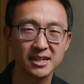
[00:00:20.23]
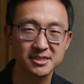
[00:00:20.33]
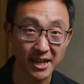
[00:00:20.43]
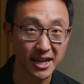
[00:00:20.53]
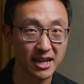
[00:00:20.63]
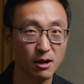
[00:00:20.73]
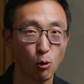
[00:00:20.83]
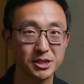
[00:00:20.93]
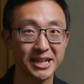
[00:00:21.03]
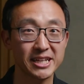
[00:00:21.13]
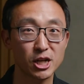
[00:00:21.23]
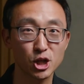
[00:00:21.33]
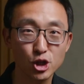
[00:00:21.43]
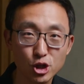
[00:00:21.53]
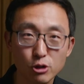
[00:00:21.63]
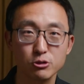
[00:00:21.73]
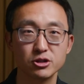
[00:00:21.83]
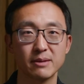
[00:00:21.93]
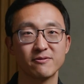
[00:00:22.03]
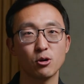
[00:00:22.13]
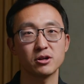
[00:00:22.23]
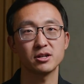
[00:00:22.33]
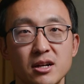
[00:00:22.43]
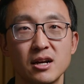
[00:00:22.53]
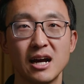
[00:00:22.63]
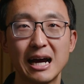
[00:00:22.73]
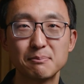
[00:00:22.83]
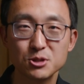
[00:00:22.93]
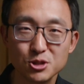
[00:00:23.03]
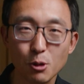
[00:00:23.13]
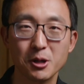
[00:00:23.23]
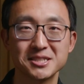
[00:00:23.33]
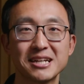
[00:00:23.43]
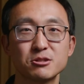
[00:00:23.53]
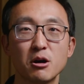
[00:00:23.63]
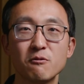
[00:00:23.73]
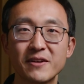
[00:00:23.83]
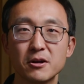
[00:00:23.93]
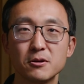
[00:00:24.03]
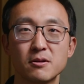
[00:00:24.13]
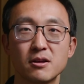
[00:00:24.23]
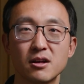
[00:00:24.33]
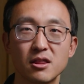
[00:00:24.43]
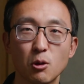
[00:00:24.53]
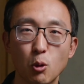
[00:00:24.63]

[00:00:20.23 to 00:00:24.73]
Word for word: Today, we're taking a huge leap forward. I'm so excited to unveil the